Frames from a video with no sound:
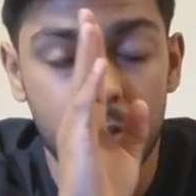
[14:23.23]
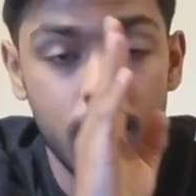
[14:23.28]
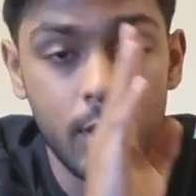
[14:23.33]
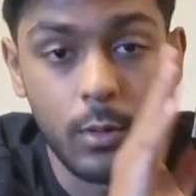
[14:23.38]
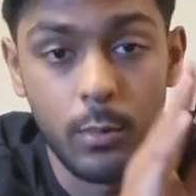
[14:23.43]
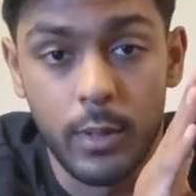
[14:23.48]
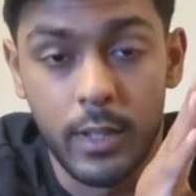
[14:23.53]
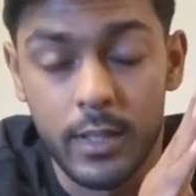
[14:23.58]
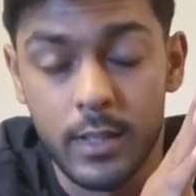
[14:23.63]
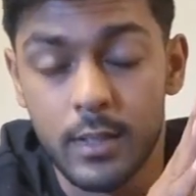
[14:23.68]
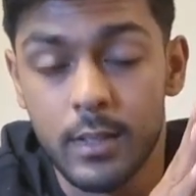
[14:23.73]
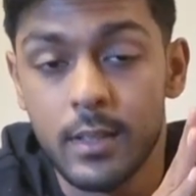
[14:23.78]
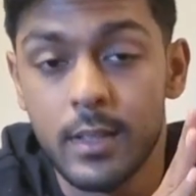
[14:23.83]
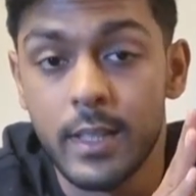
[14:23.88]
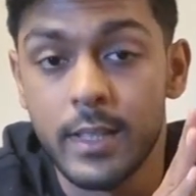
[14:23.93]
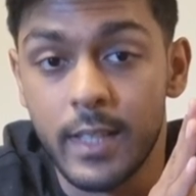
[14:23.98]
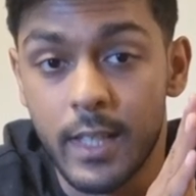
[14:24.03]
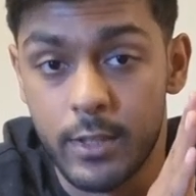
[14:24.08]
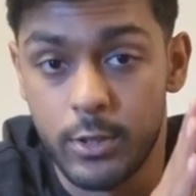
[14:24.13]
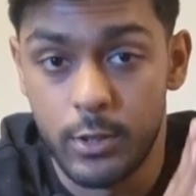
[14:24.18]
the one
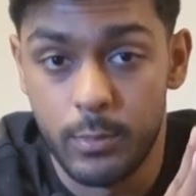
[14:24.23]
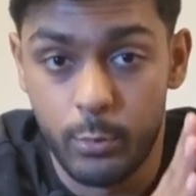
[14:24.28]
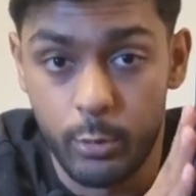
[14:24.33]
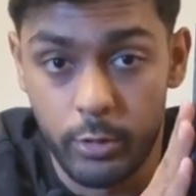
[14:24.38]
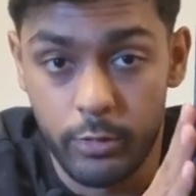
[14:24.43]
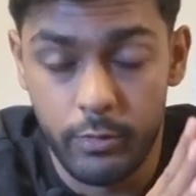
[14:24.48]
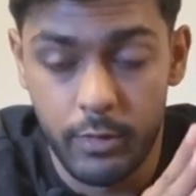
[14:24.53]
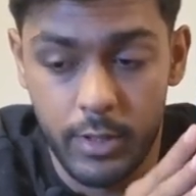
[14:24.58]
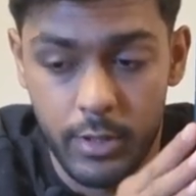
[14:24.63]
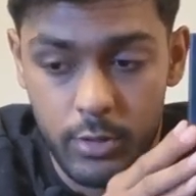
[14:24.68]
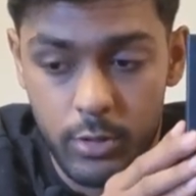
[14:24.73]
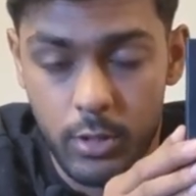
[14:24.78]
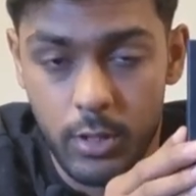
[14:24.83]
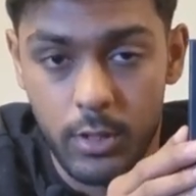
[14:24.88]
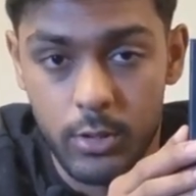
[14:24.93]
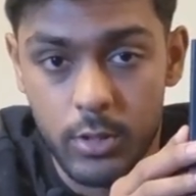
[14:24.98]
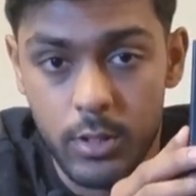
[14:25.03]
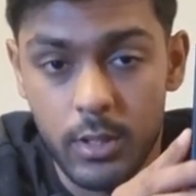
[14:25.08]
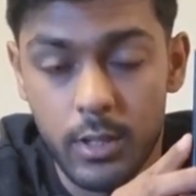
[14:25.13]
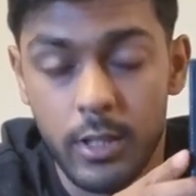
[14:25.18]
that does support fast
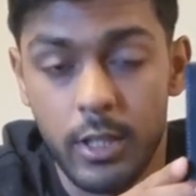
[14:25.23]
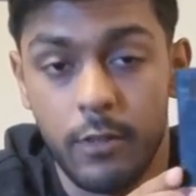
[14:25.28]
charging